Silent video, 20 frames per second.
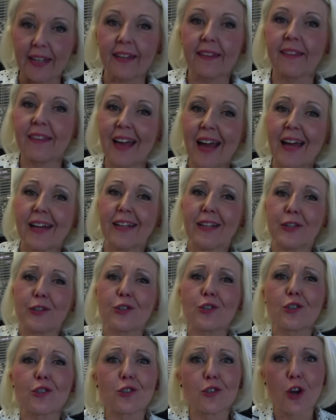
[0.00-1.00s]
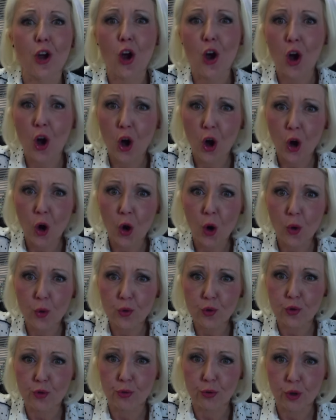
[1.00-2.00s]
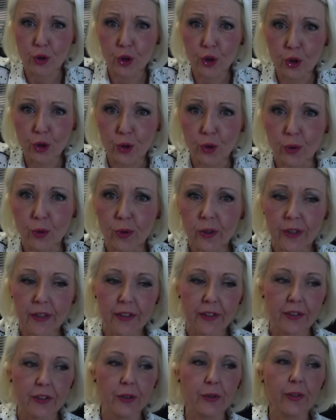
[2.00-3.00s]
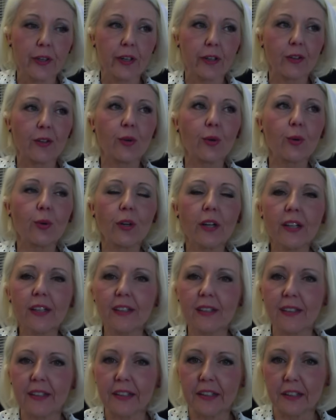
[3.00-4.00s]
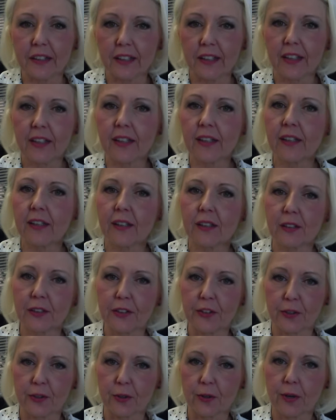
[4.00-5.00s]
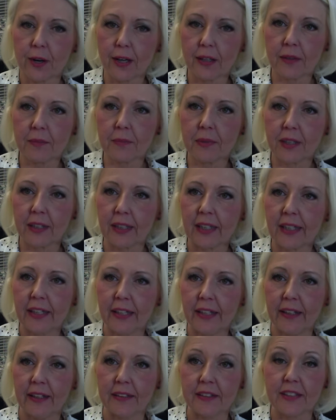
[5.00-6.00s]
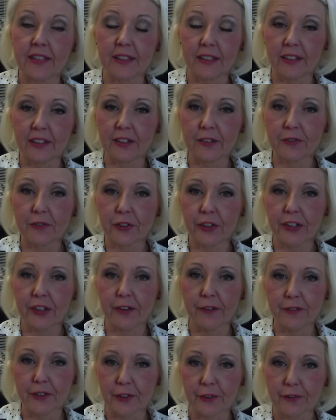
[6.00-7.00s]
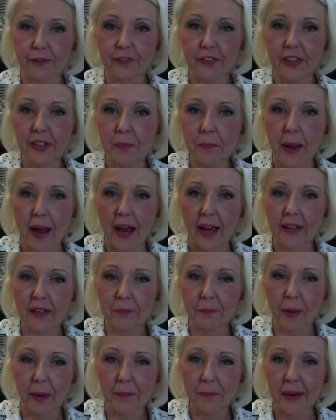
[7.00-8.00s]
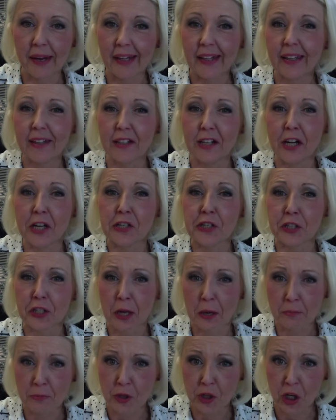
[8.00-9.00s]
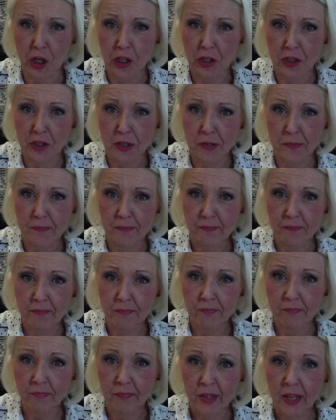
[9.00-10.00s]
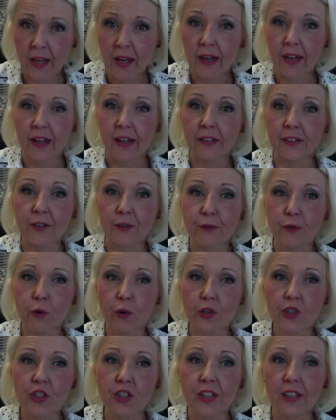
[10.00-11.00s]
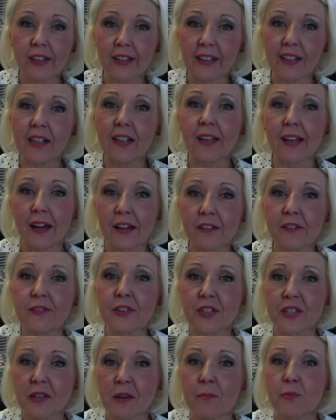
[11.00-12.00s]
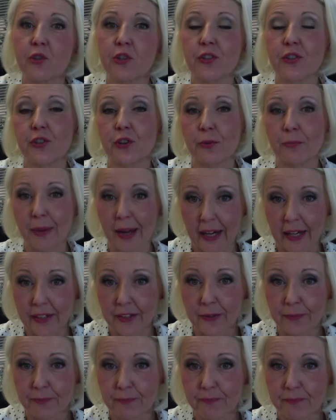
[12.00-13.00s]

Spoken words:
And that is so true. You can quickly kill your credibility and delivery of your feedback by making assumptions. And unfortunately, a lot of assumptions are made.